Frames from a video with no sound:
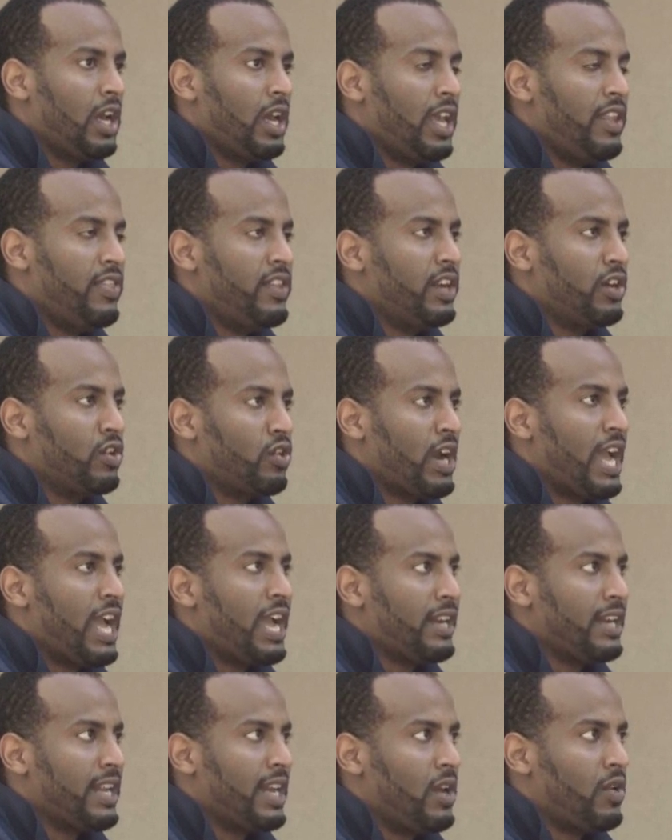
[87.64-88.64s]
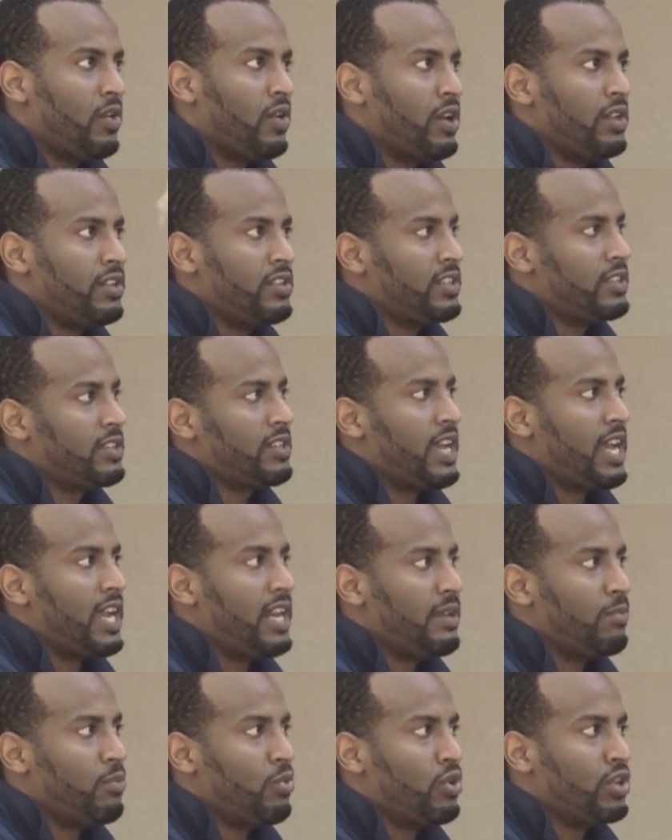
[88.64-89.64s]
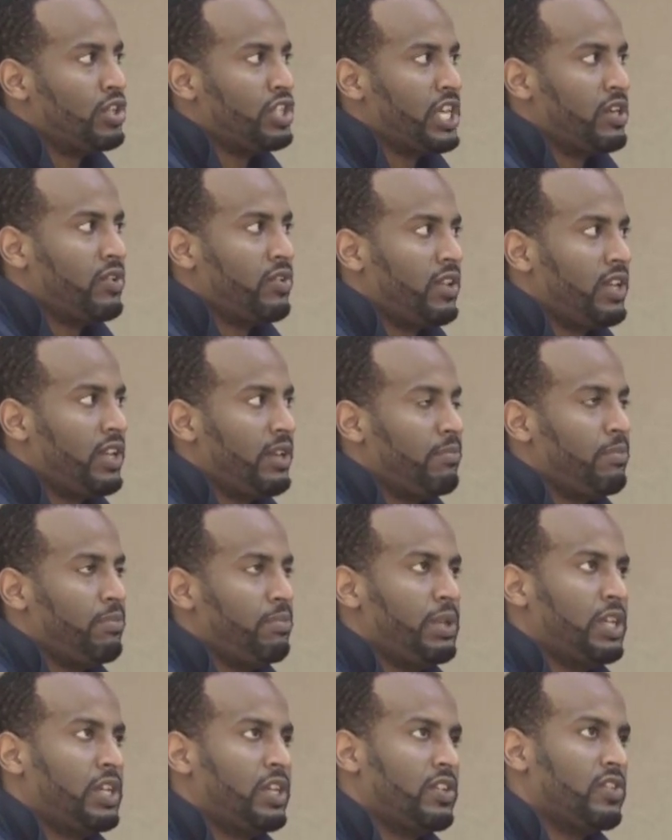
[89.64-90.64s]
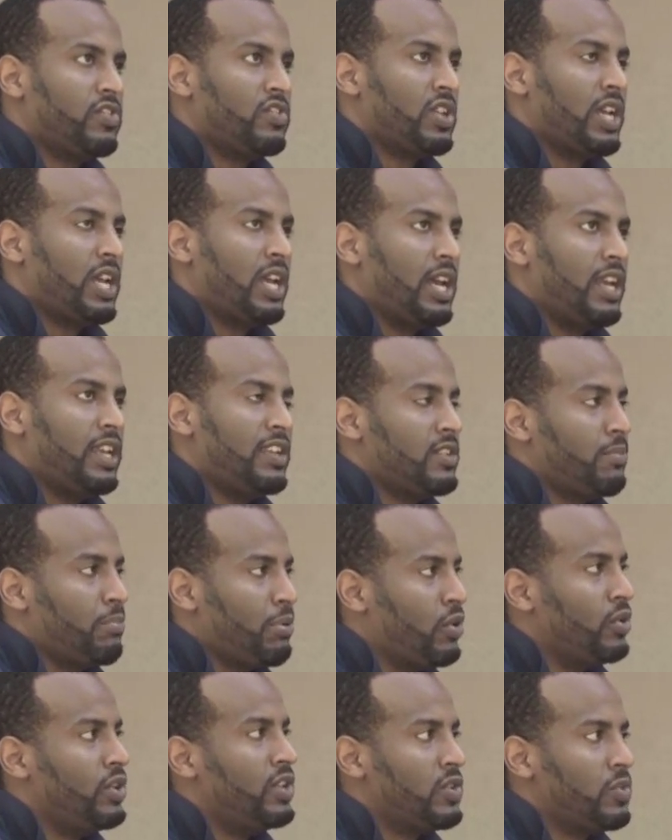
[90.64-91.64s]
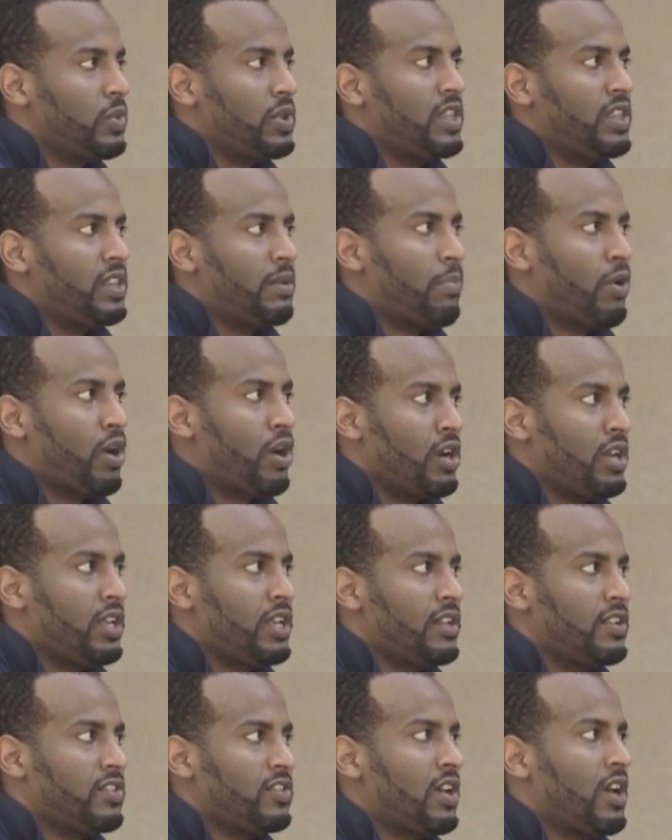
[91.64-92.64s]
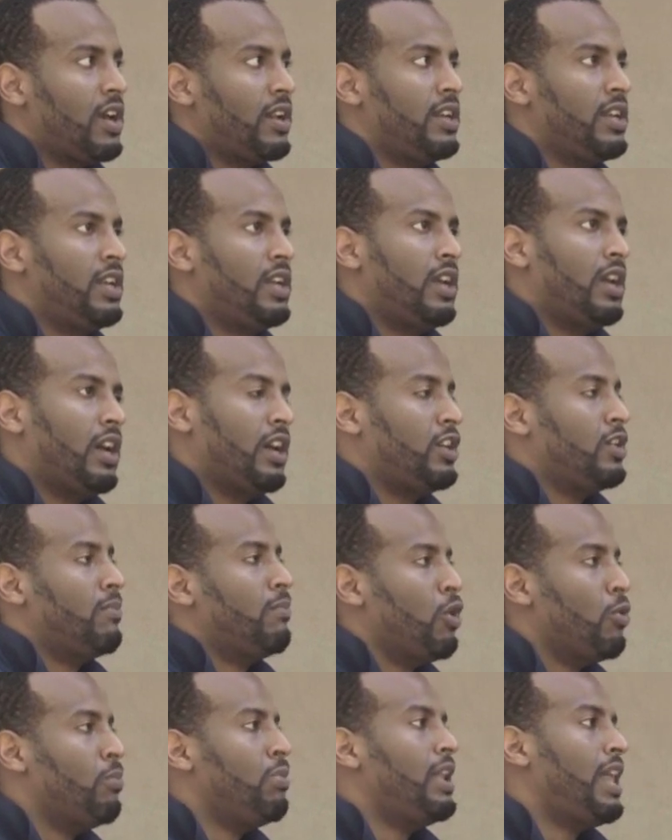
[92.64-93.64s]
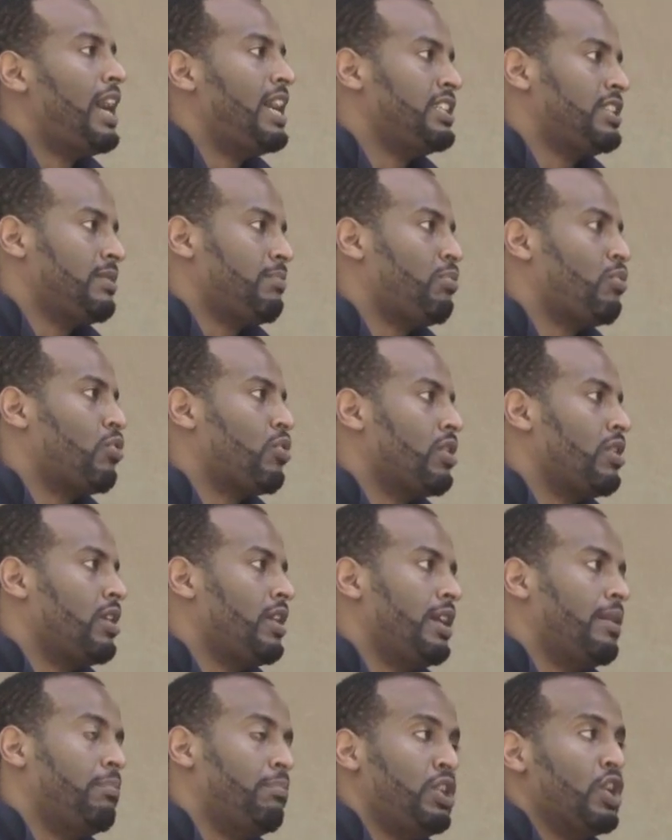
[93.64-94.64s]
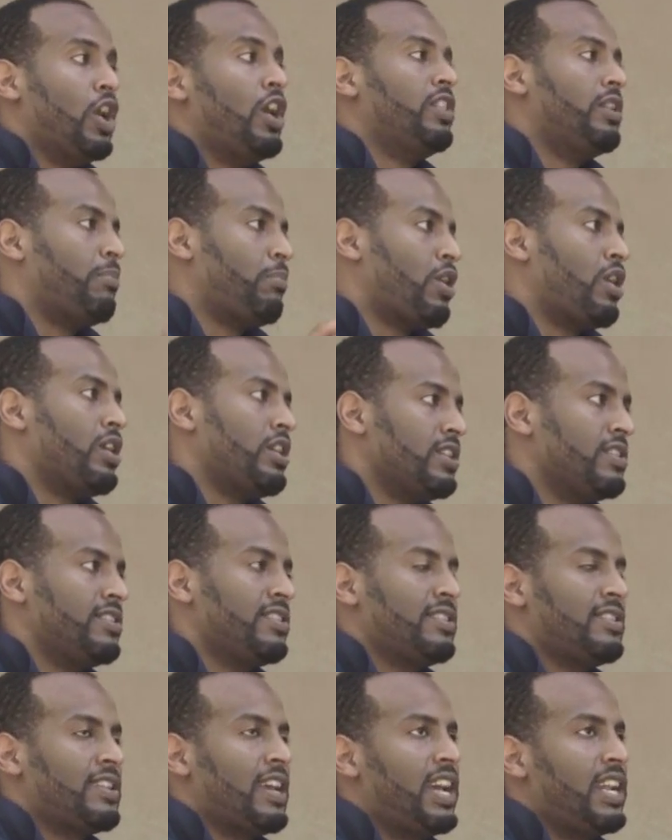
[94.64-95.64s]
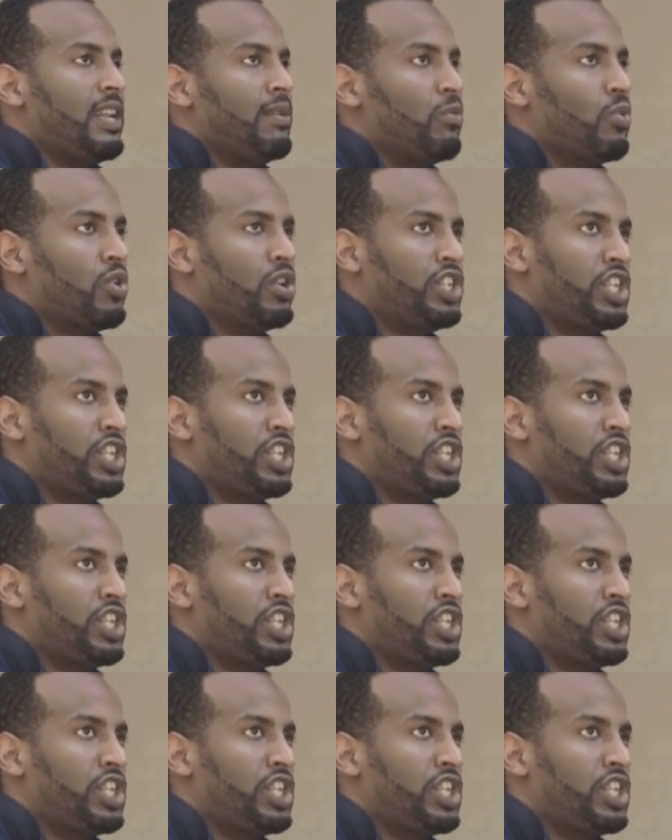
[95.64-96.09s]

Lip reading: and then cracked down on society more generally, because his opponents within the party had sought to mobilize support beyond the party and society more